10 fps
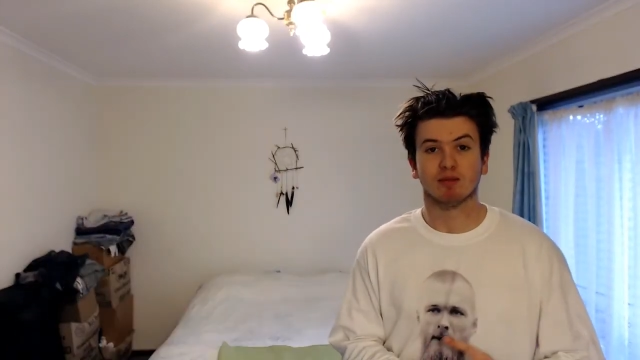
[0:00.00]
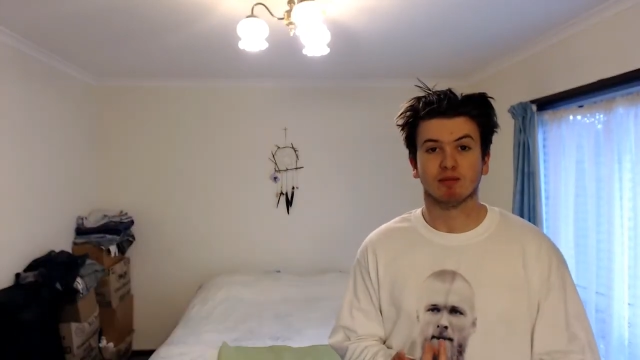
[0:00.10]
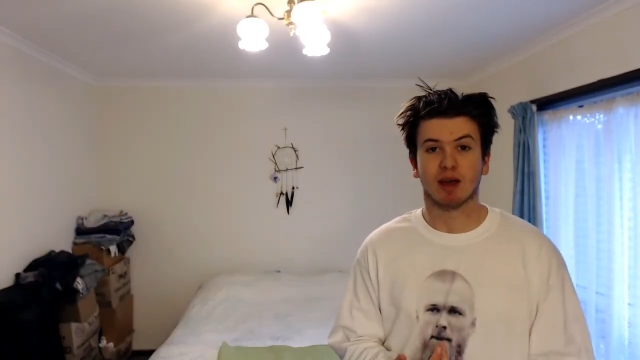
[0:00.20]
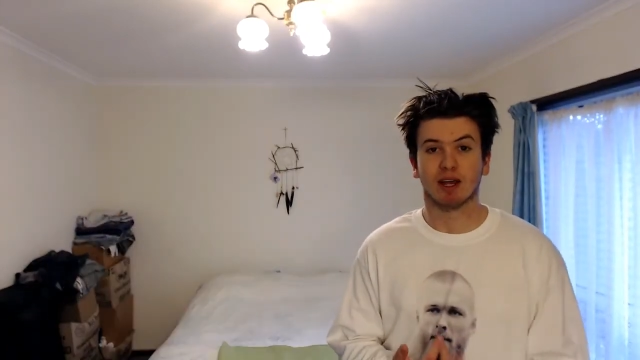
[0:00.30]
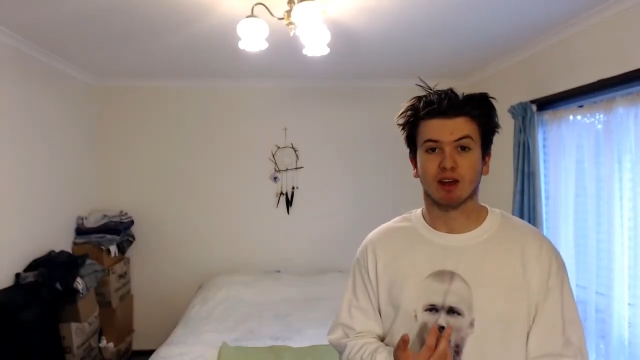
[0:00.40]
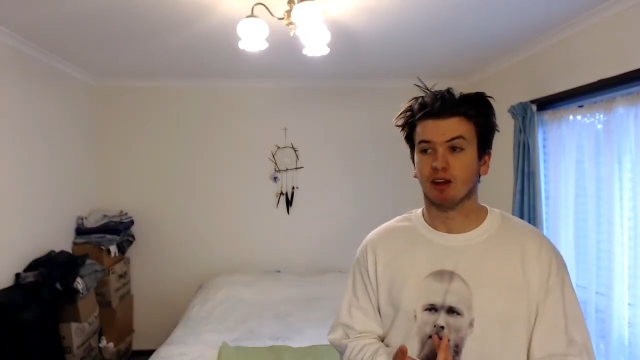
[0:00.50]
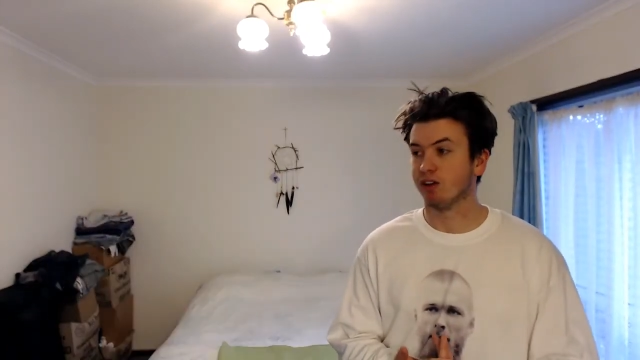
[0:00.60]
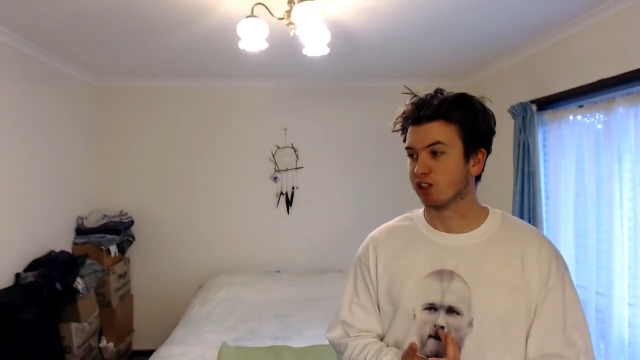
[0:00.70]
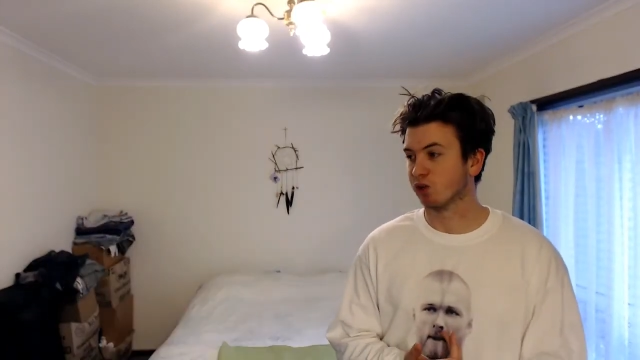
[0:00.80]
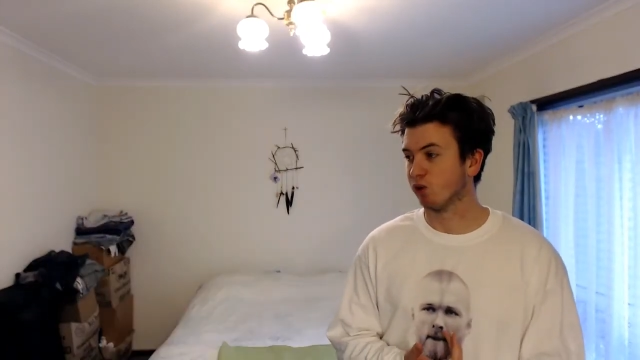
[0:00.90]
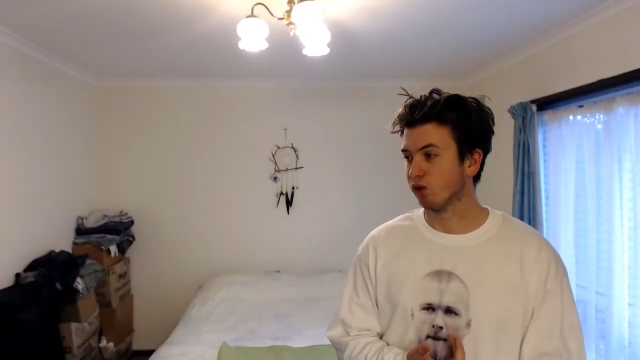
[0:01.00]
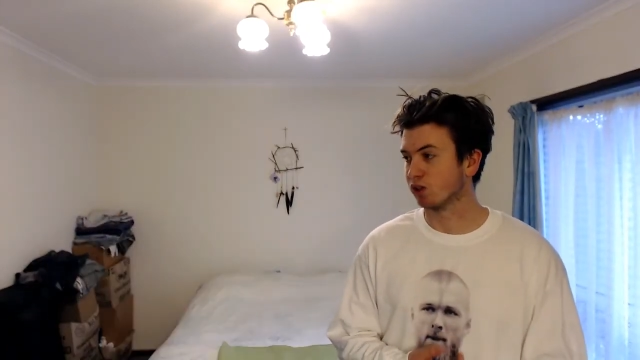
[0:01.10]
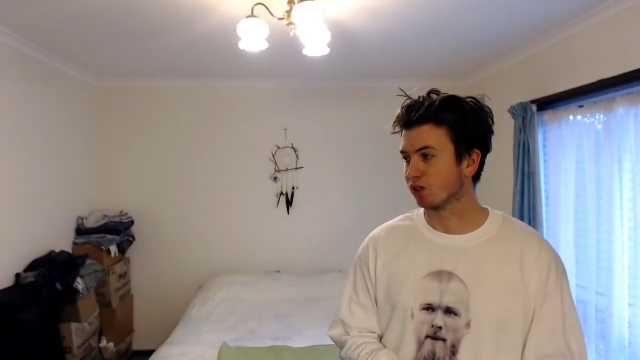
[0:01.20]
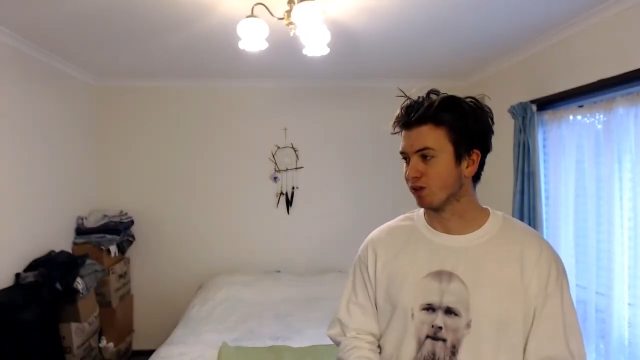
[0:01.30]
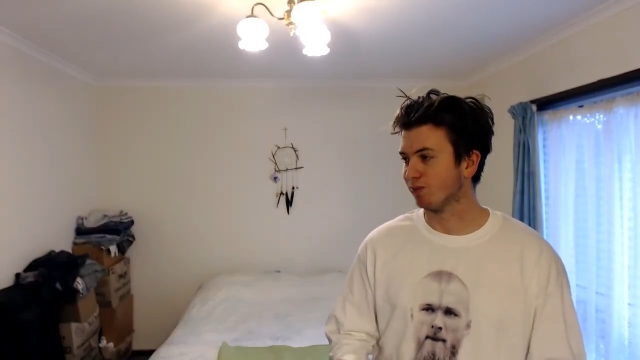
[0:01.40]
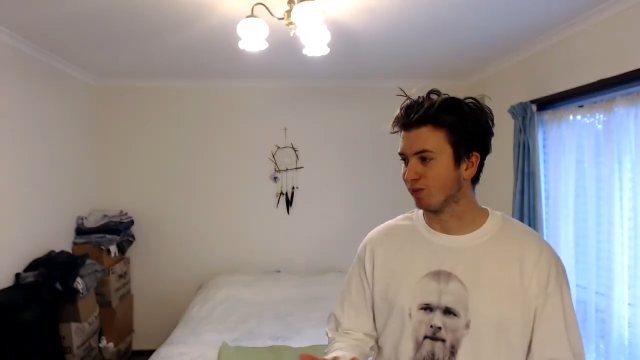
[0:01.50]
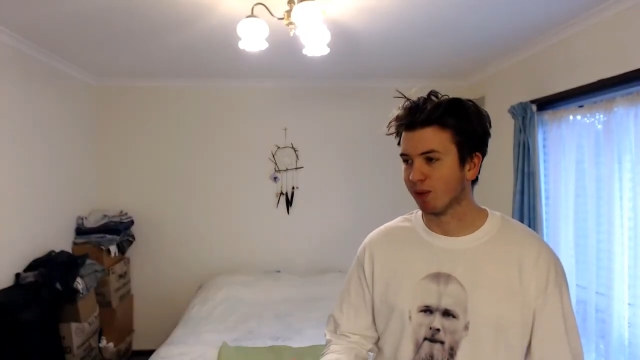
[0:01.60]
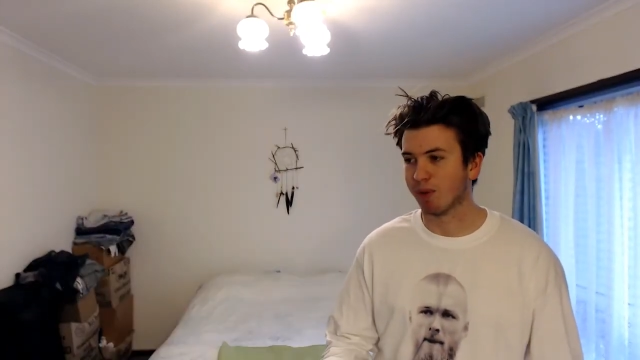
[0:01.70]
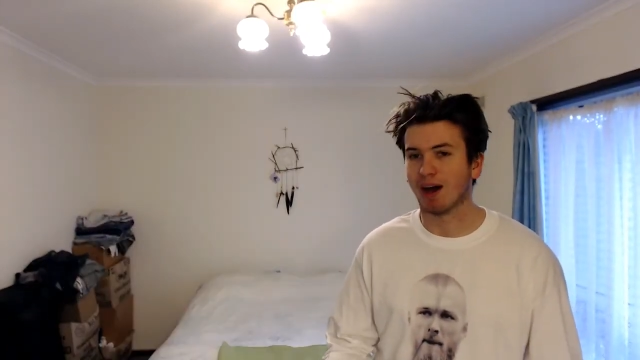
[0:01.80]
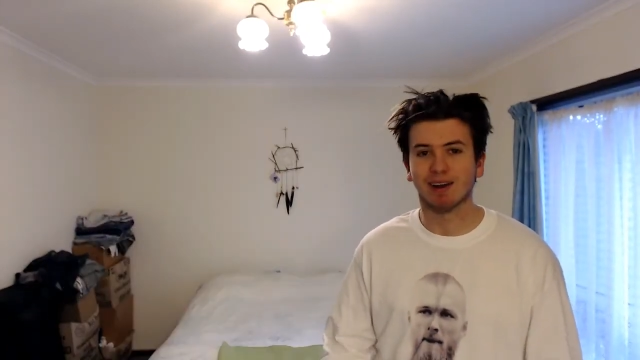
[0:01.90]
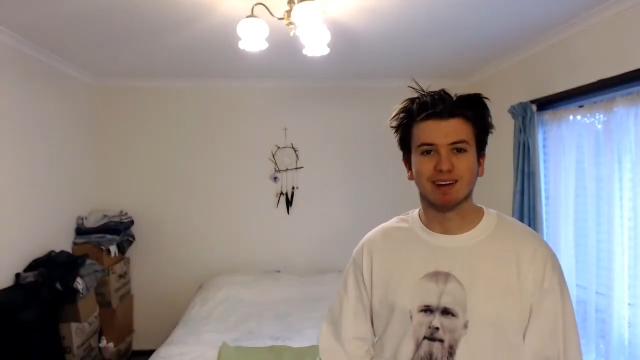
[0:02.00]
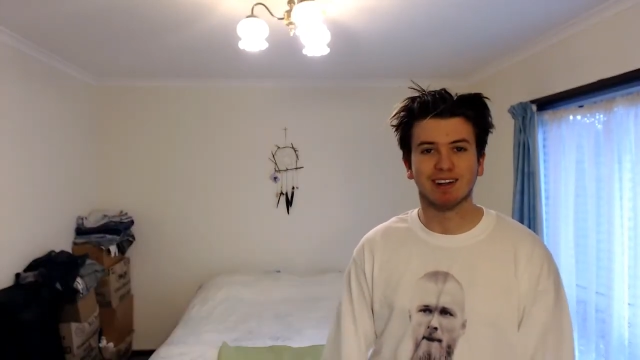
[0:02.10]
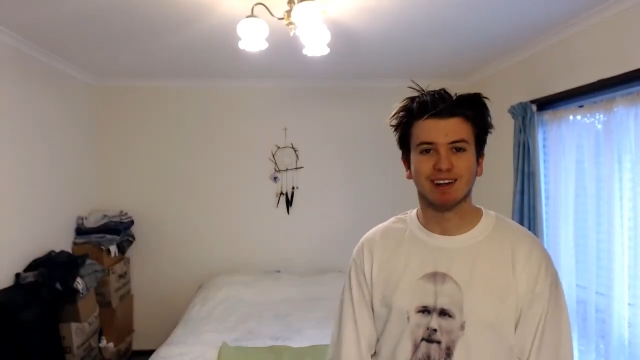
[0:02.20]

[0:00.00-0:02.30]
mayo, sauce, the bun.